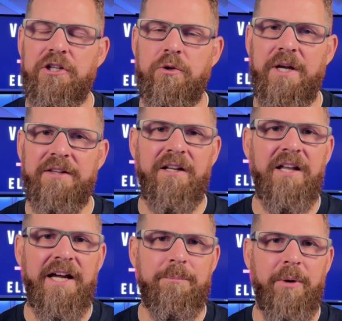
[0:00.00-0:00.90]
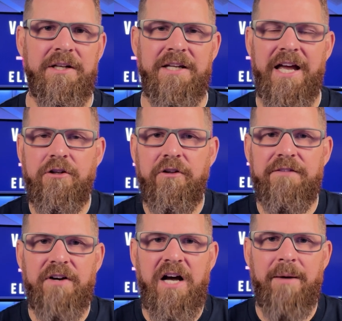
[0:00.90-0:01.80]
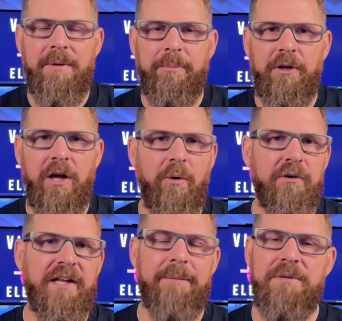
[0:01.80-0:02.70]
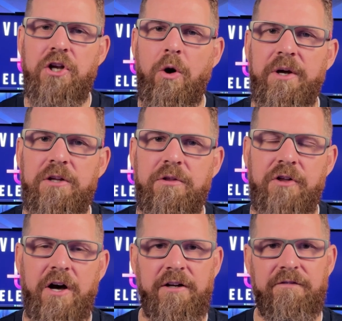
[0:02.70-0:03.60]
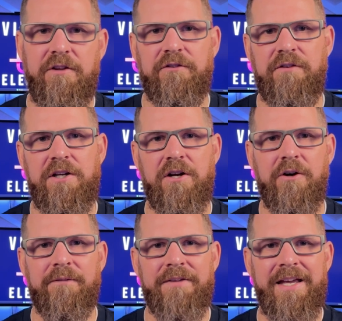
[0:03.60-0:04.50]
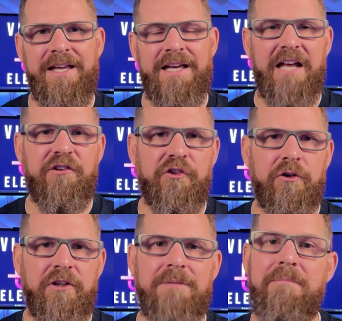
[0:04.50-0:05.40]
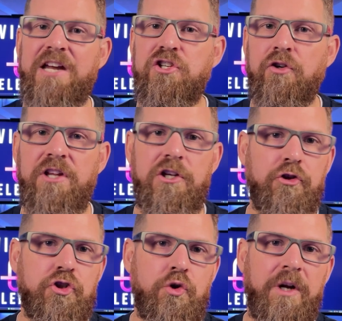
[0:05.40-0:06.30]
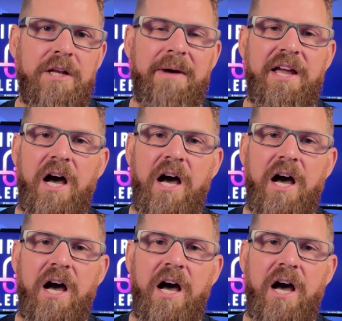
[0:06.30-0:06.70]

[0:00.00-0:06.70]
you hit the like button and you leave a comment below and let me know what you thought of this video. And certainly make sure that you're joining my